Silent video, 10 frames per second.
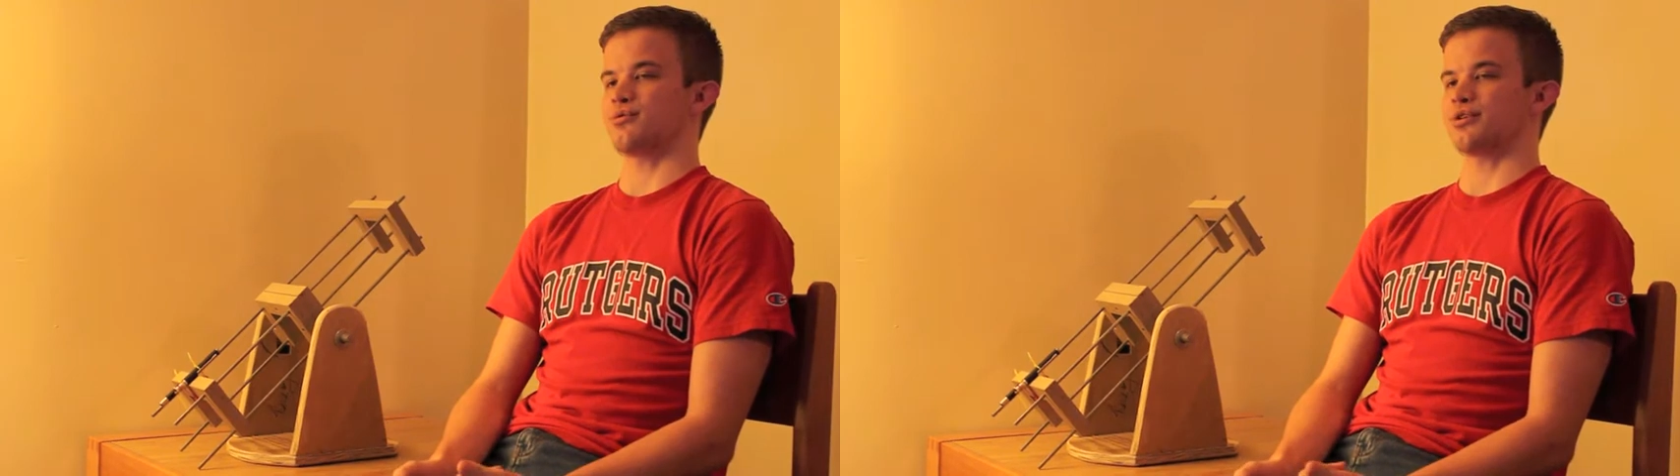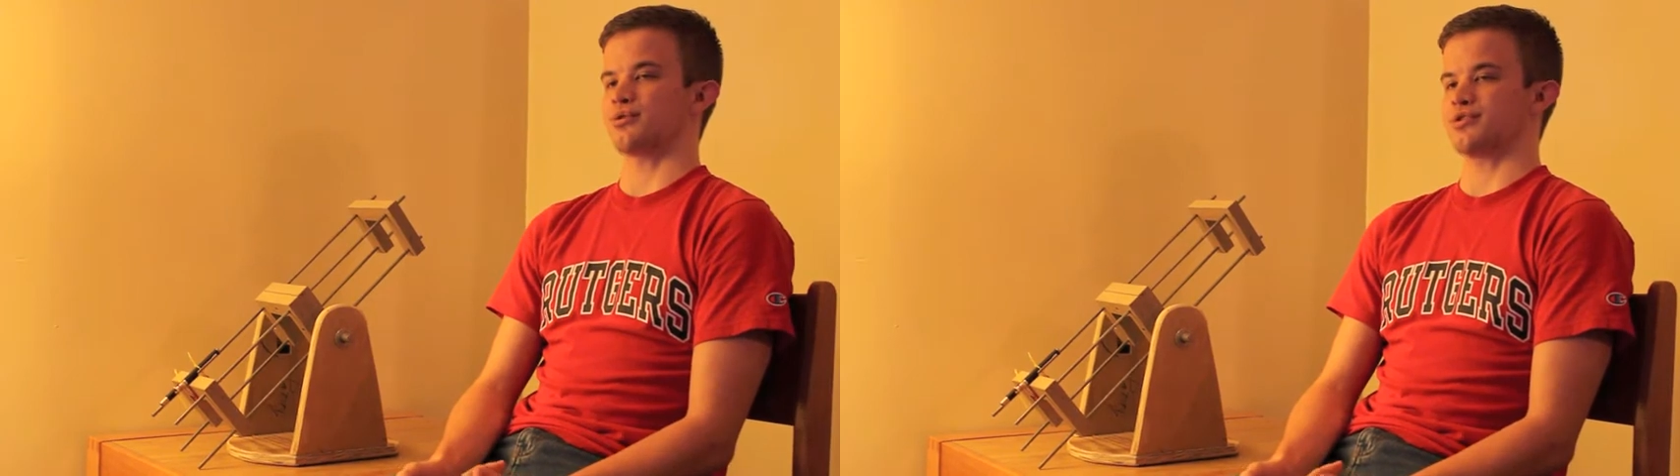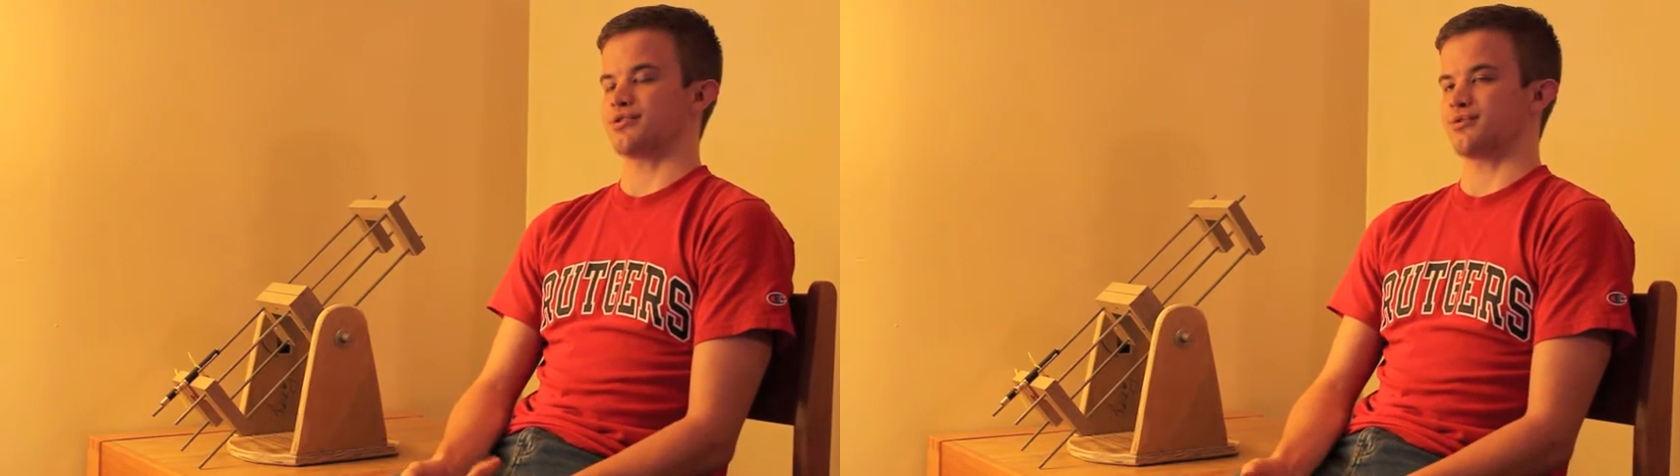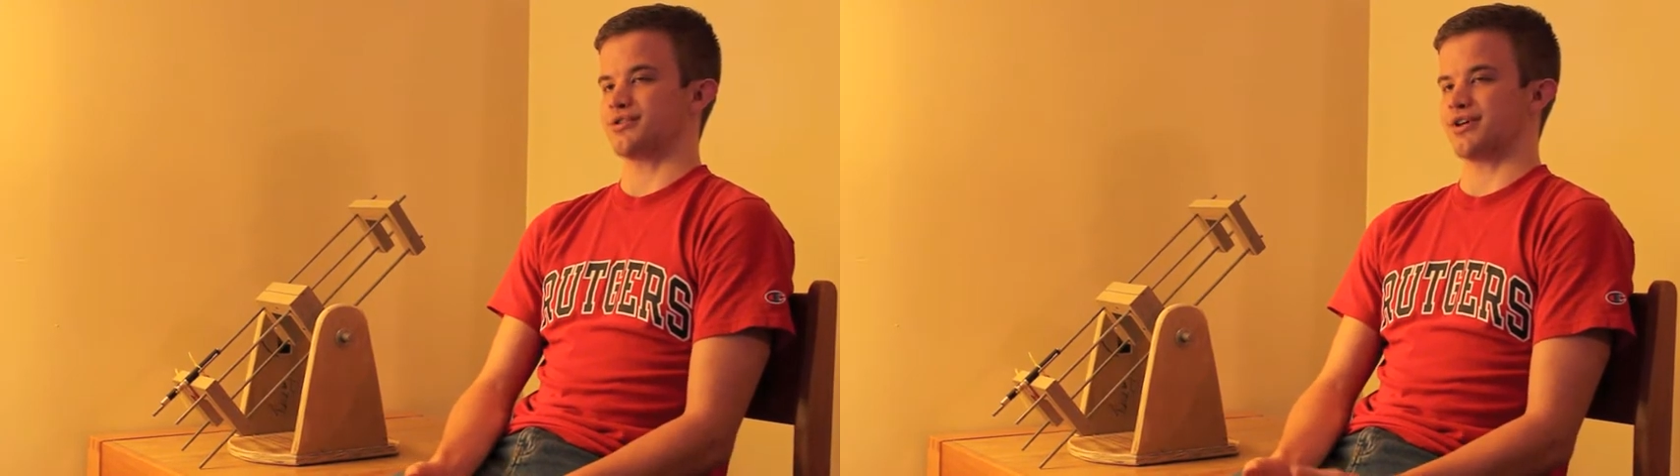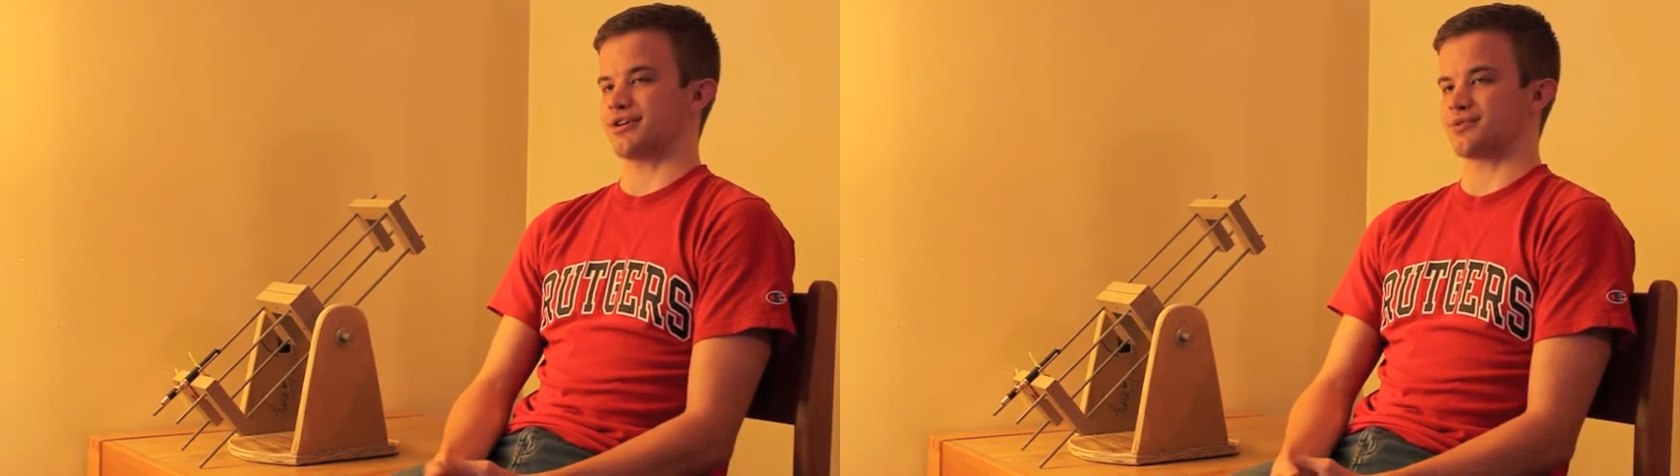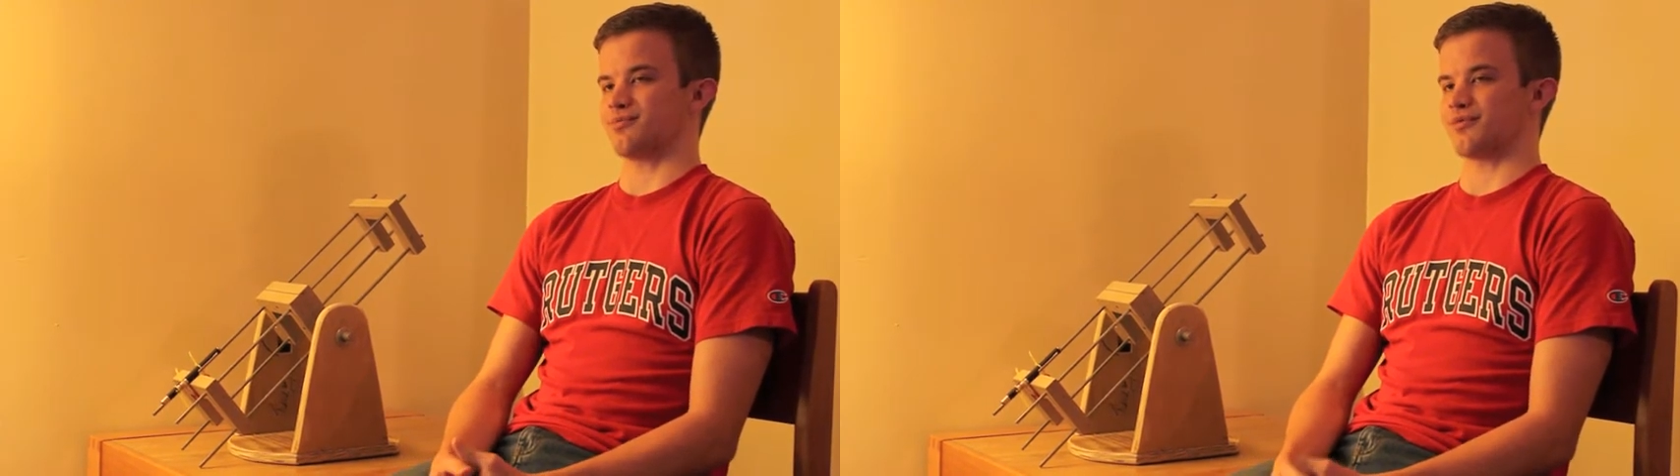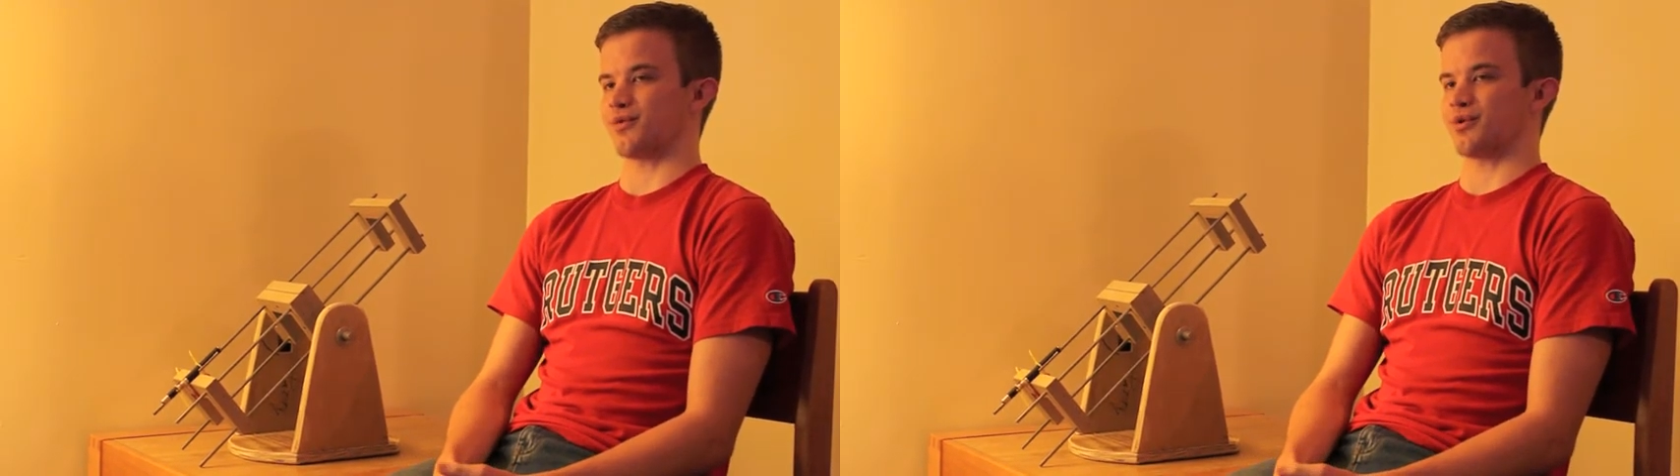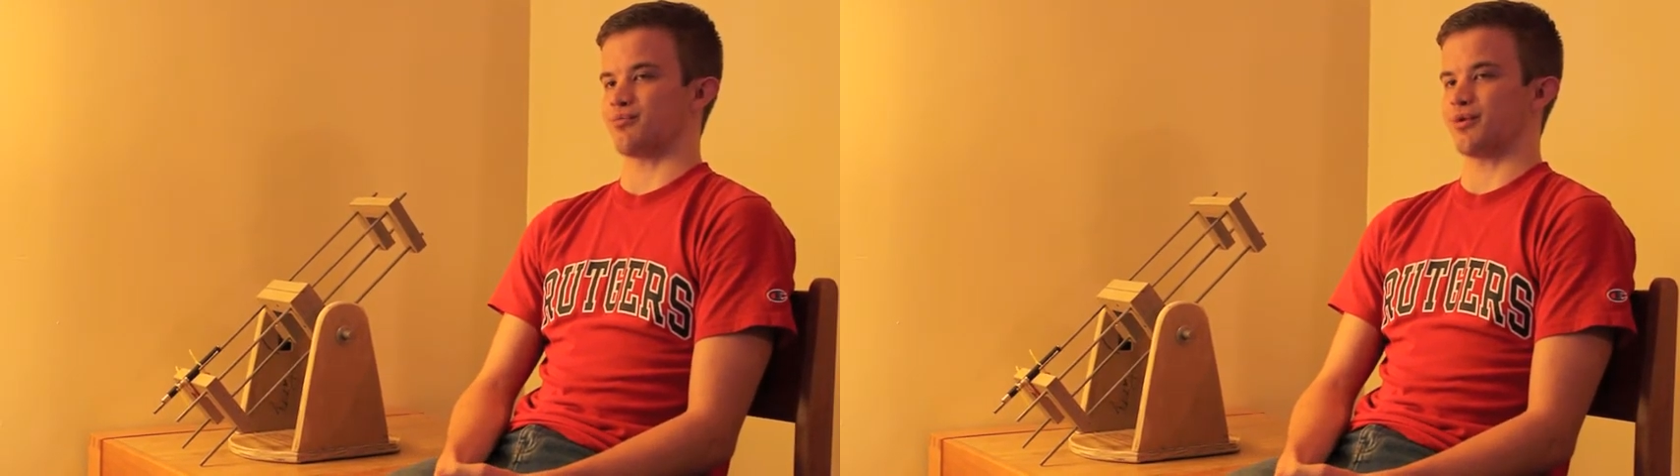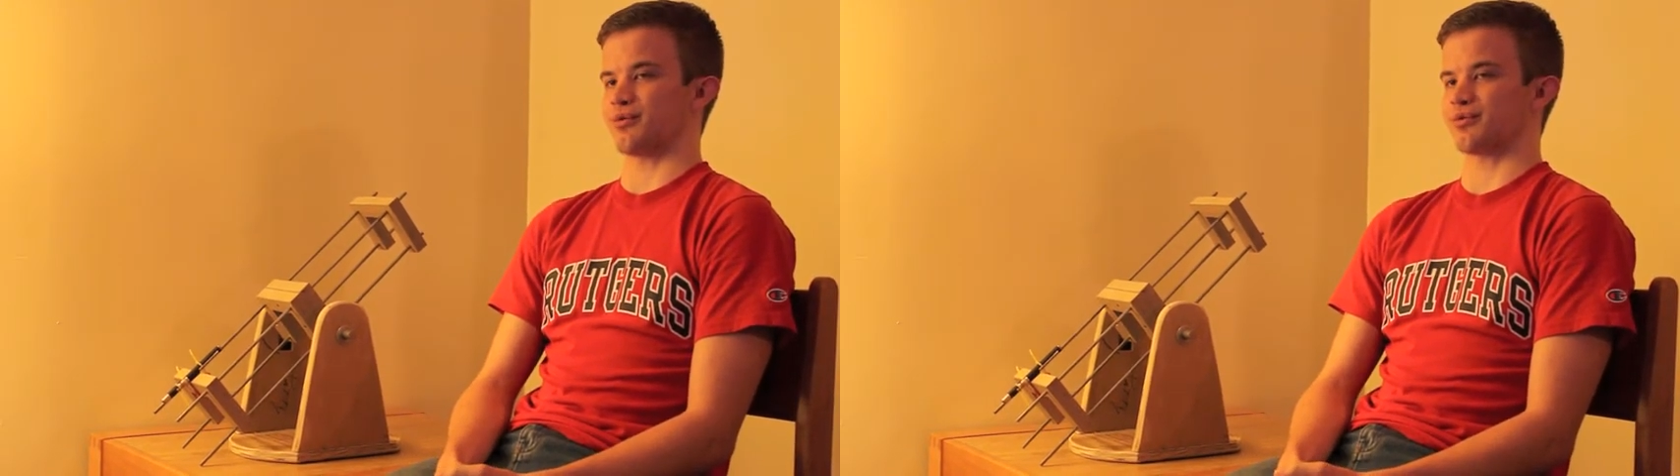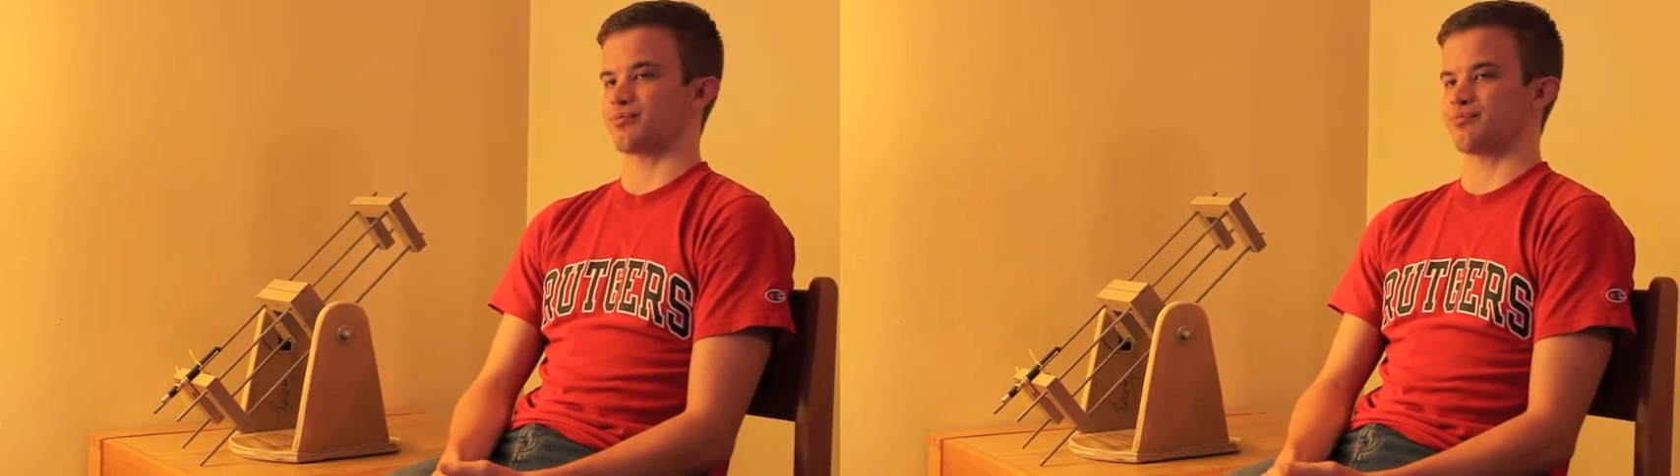increase enthusiasm for
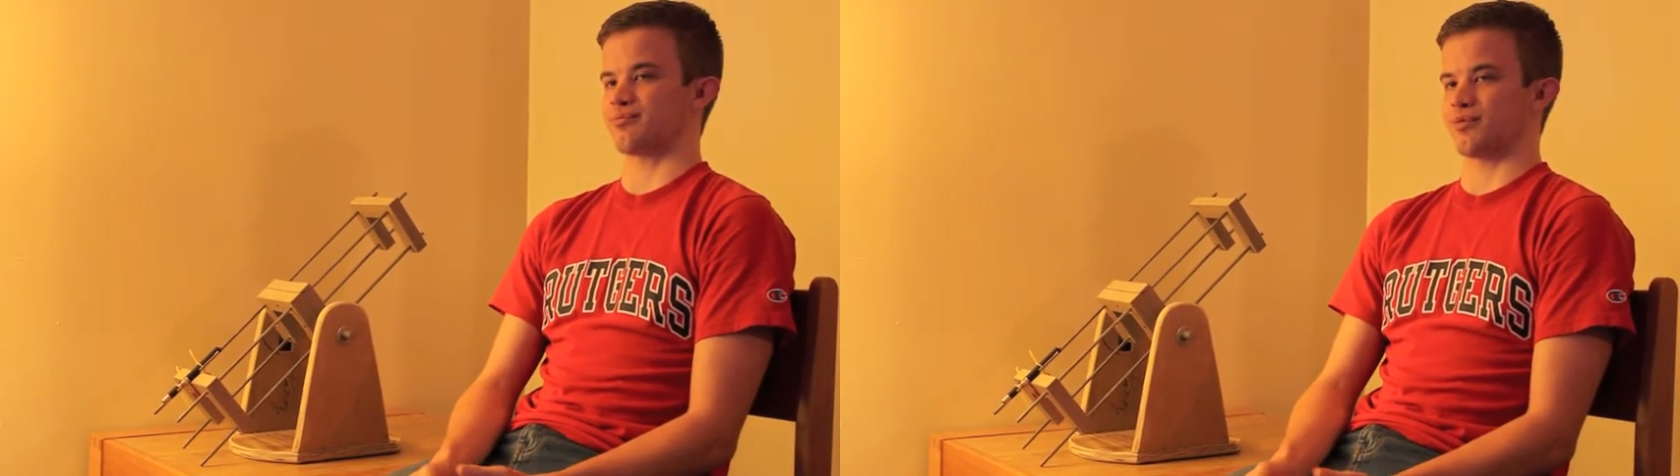both